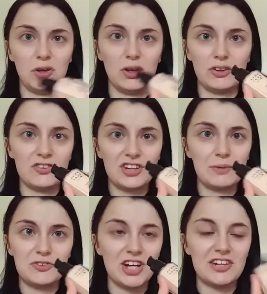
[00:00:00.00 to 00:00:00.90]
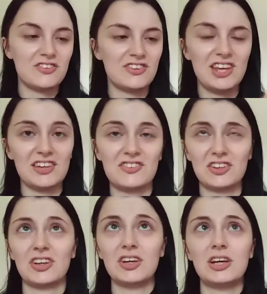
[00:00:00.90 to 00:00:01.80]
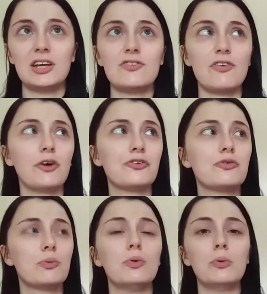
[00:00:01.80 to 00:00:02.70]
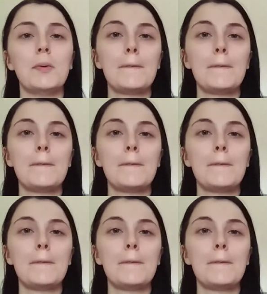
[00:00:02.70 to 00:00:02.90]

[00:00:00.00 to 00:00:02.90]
the same shade as this. It's far too warm.